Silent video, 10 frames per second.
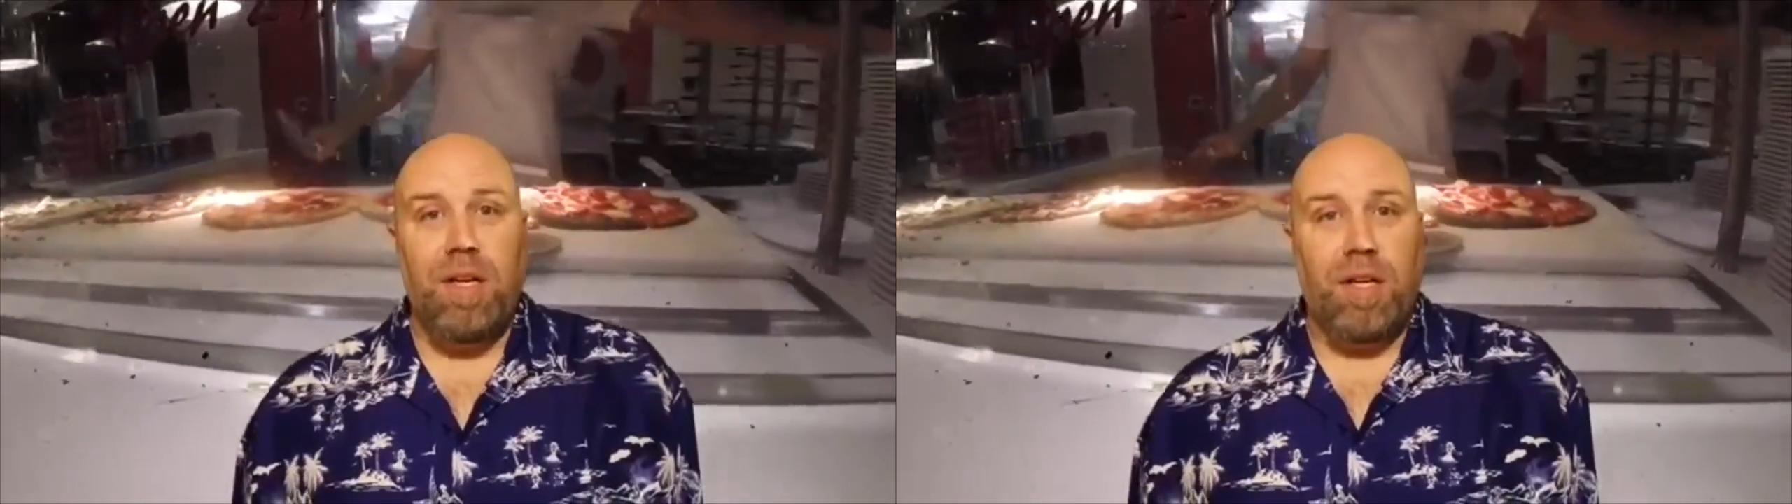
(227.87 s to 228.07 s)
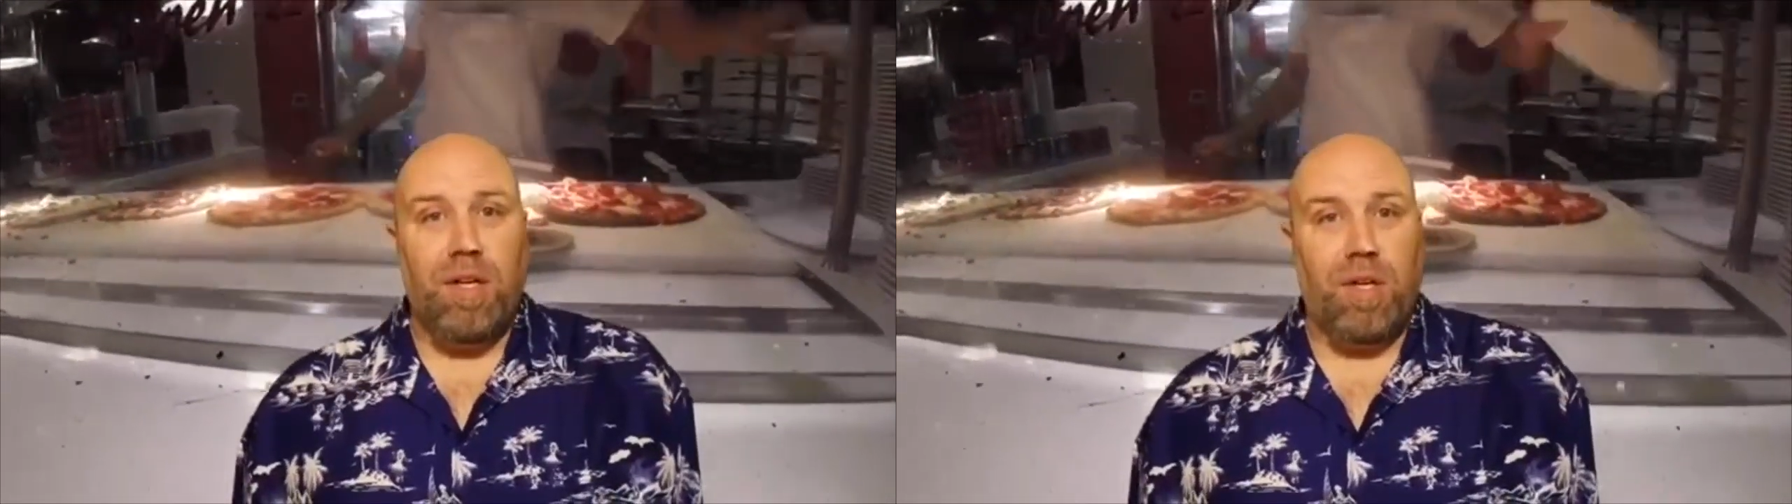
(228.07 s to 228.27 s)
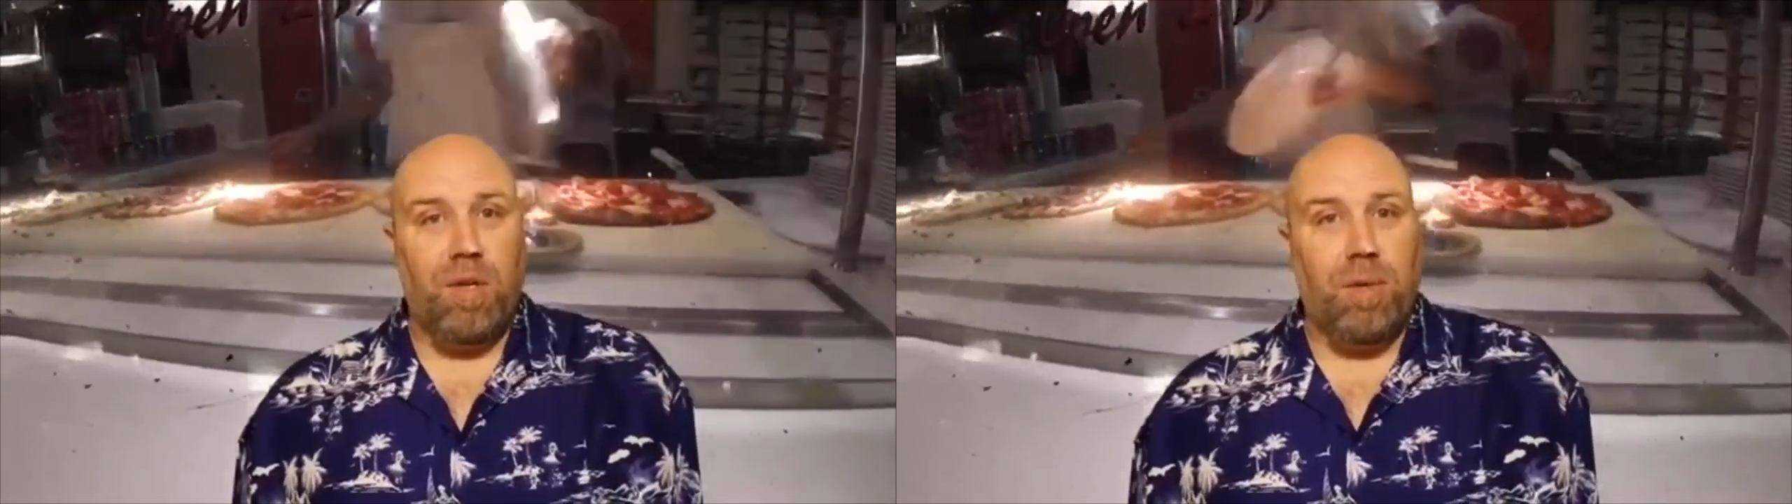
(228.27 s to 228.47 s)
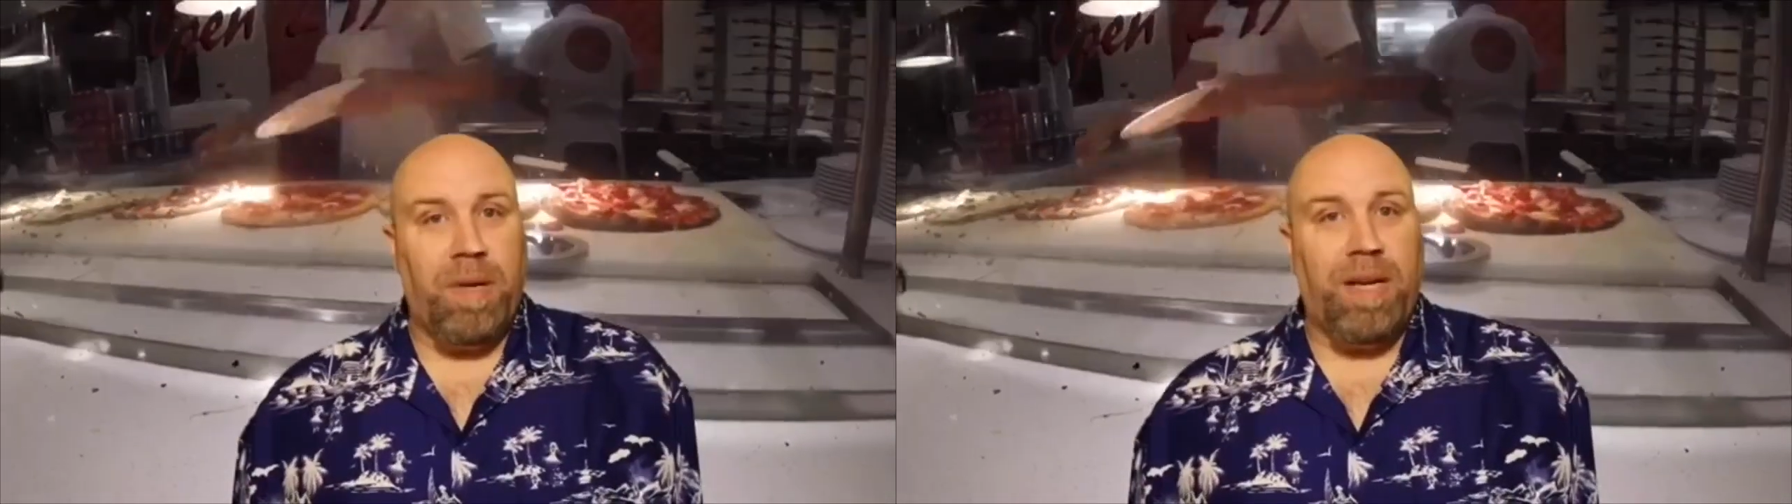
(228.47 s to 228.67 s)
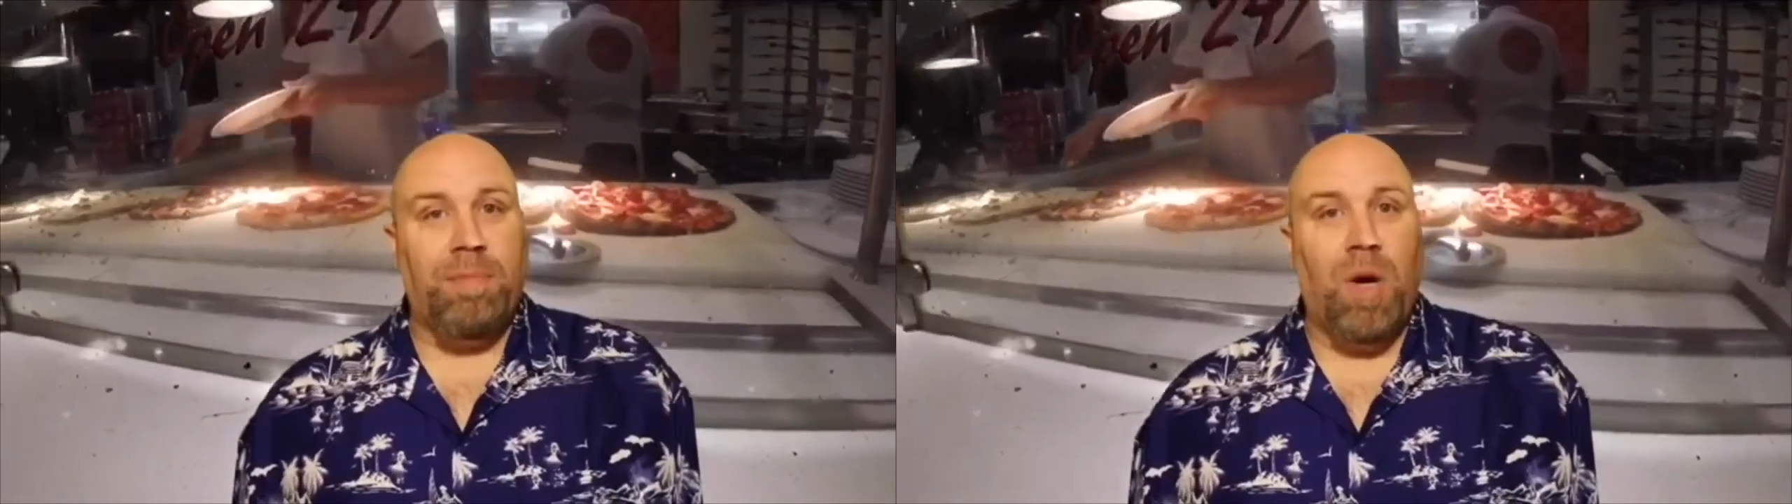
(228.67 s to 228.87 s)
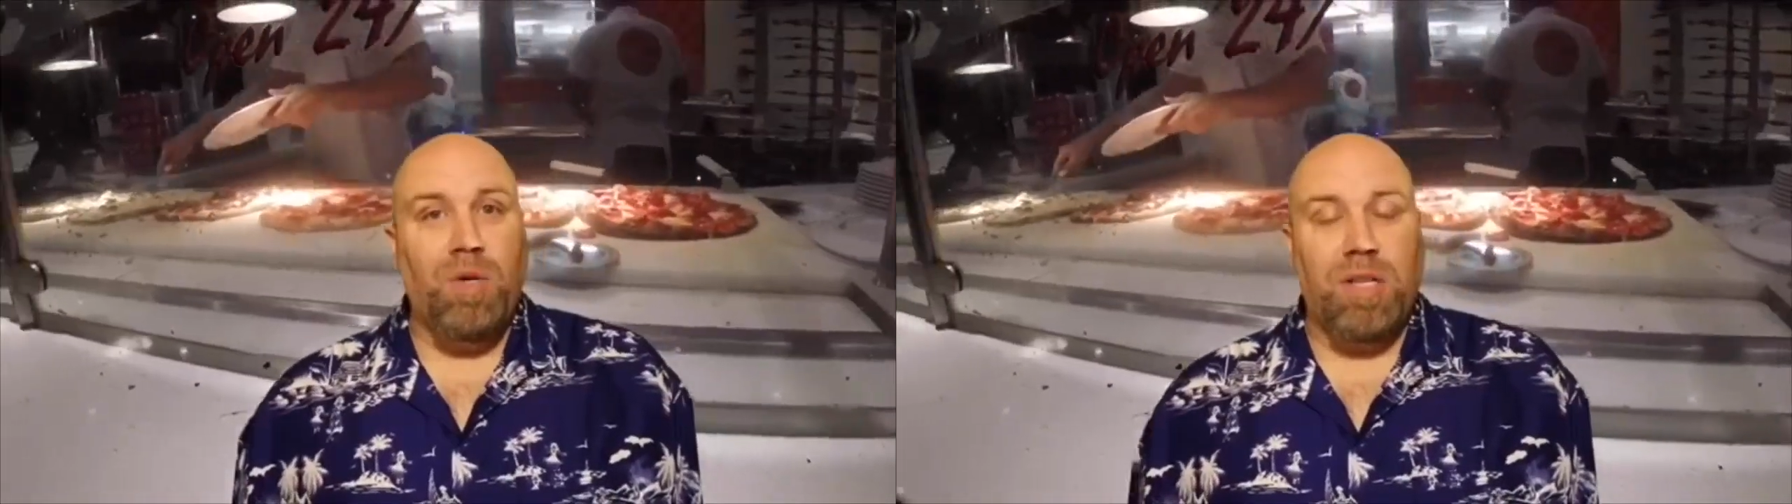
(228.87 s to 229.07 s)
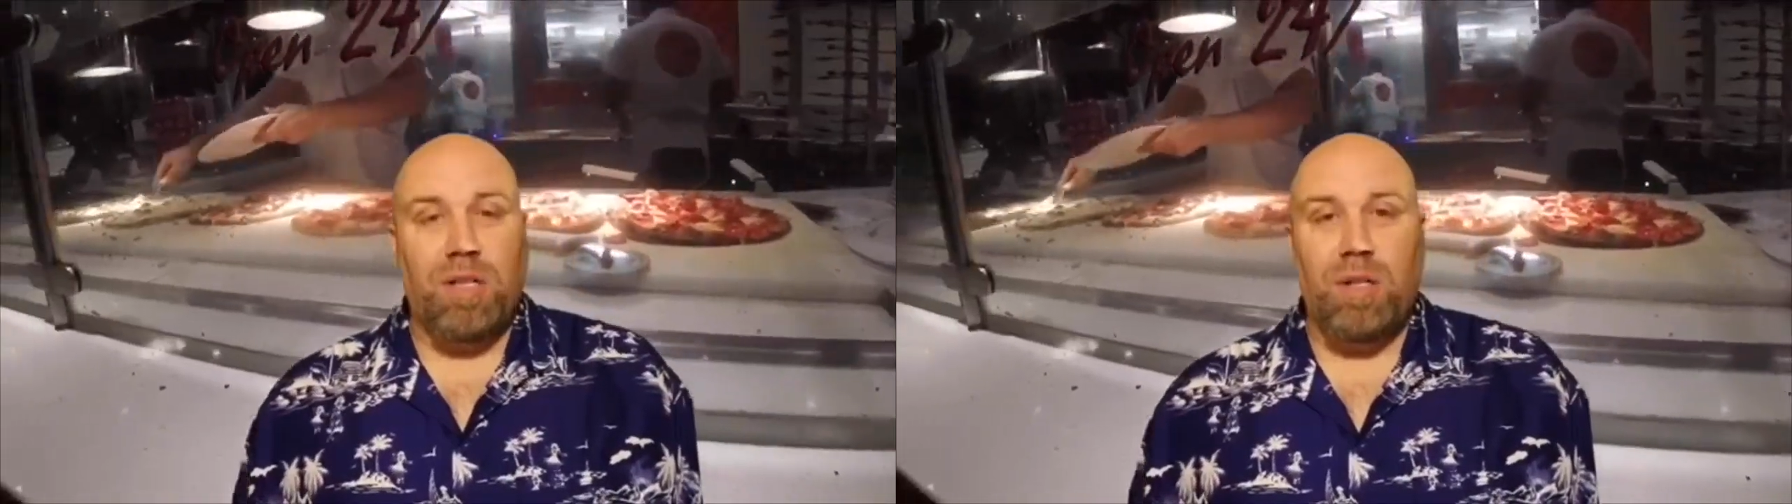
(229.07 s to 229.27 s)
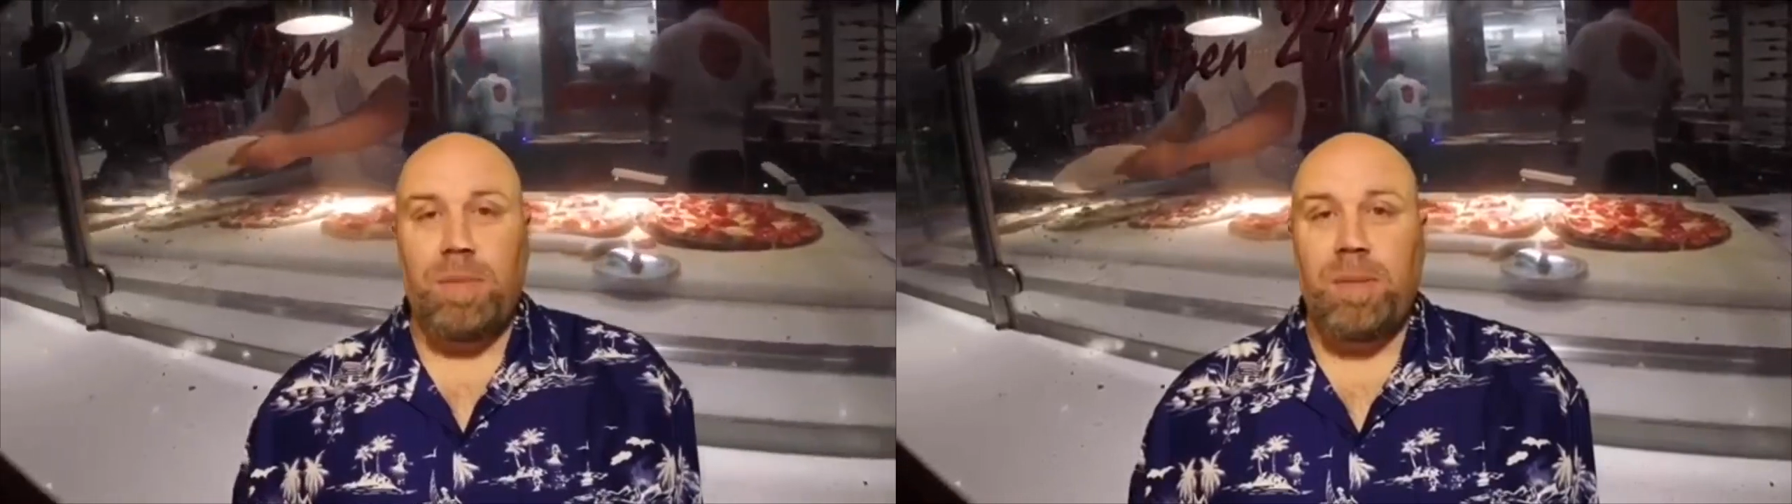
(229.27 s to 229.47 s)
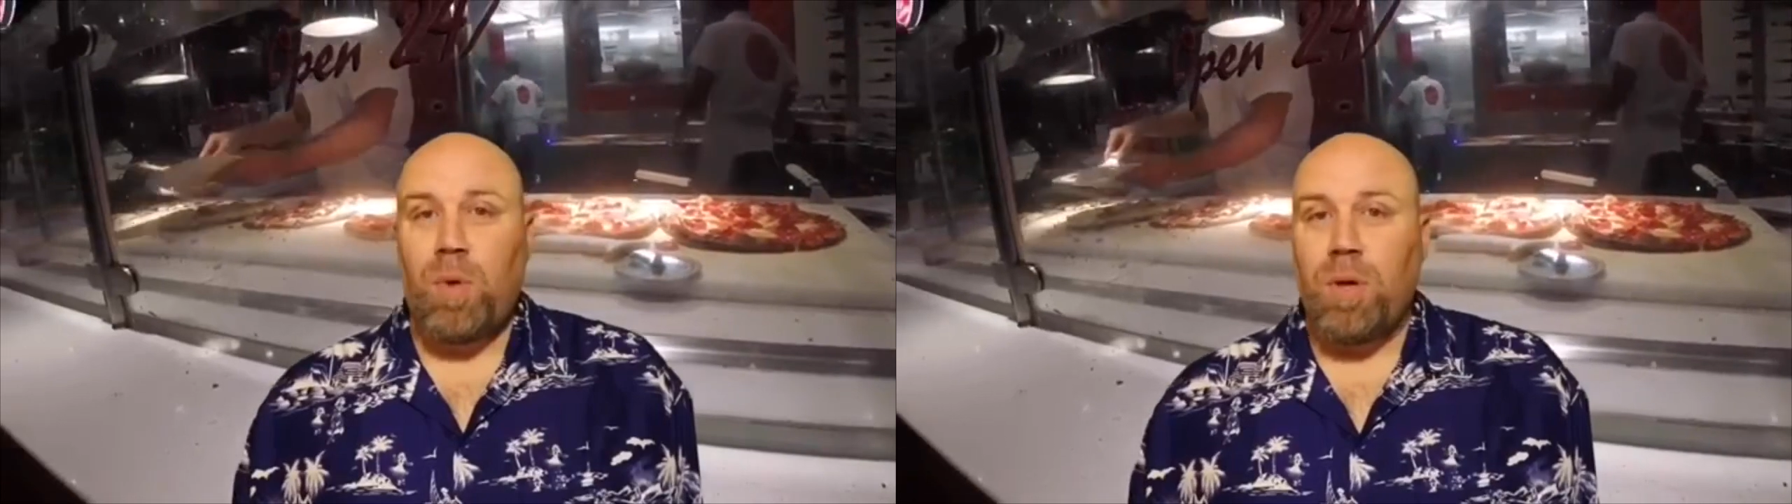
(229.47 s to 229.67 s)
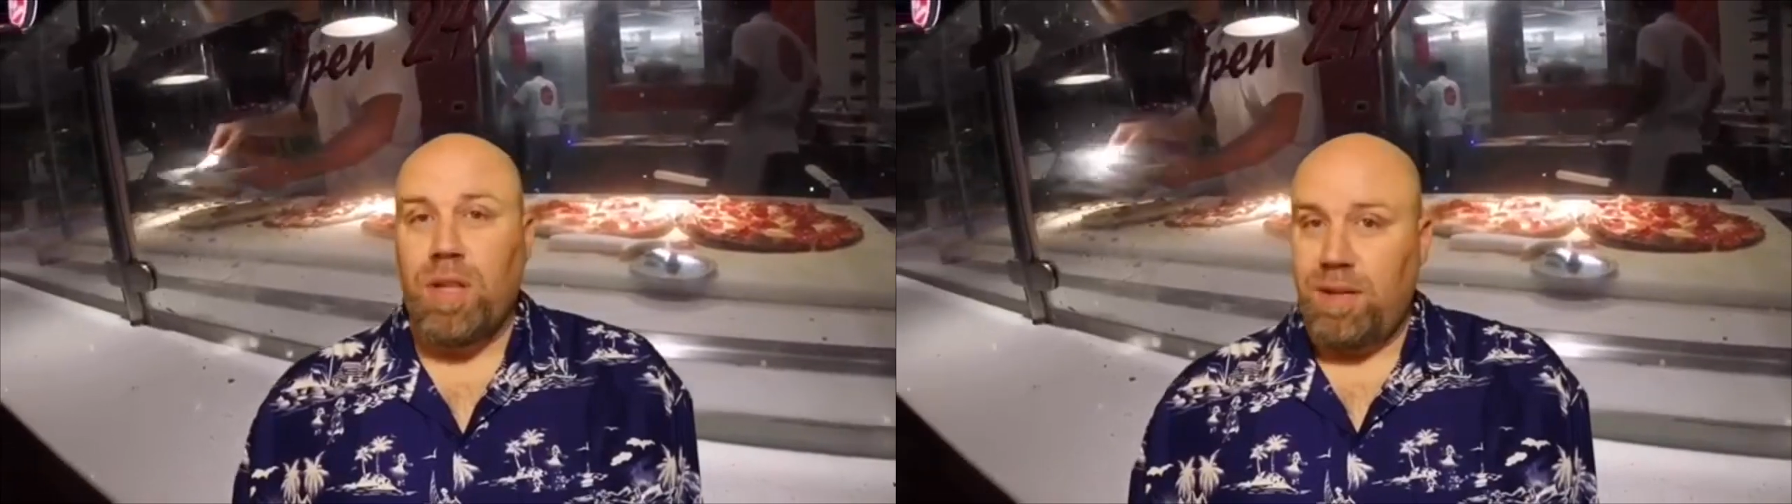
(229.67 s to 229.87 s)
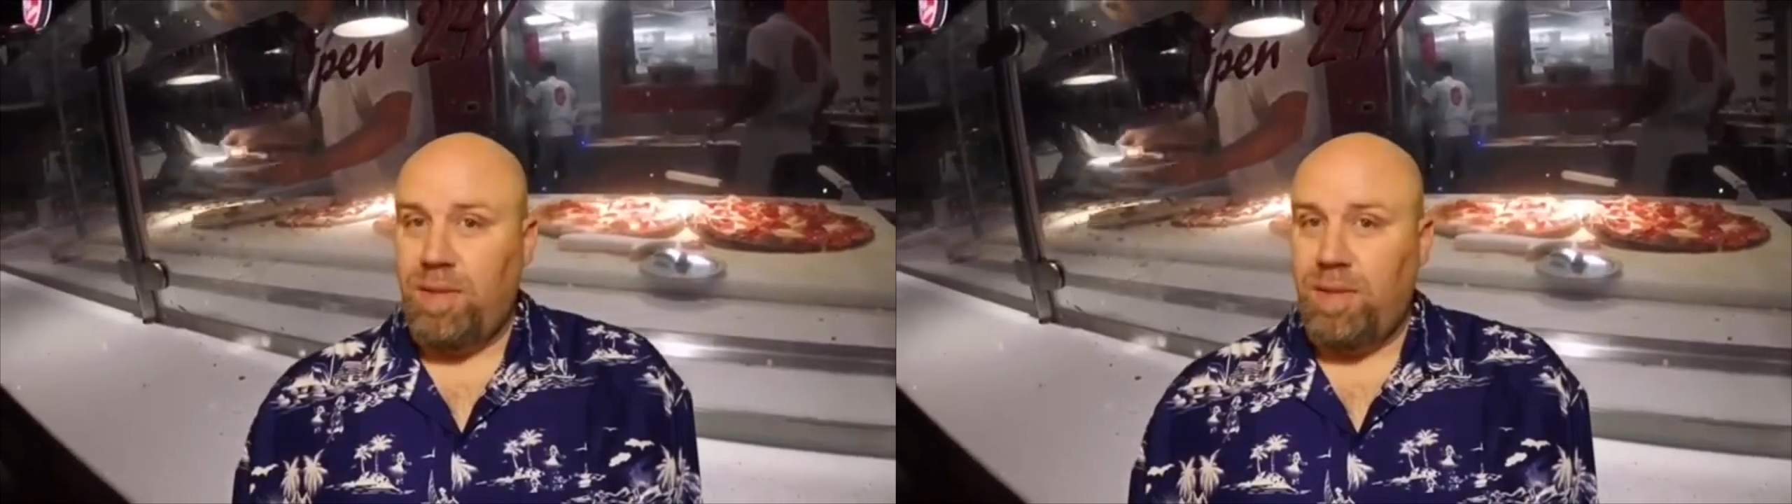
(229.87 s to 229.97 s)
you're going to be in motion a little bit more than